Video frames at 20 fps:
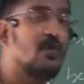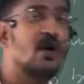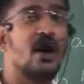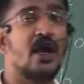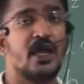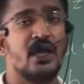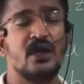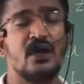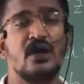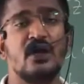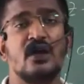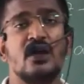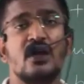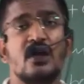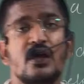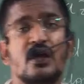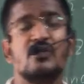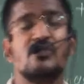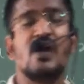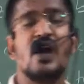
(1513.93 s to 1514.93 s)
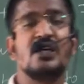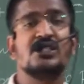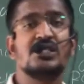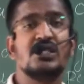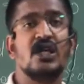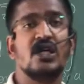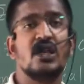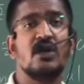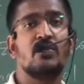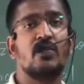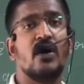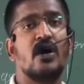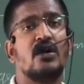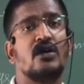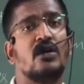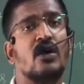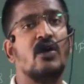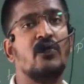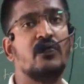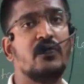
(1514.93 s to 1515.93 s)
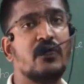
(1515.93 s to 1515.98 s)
by imaginary part of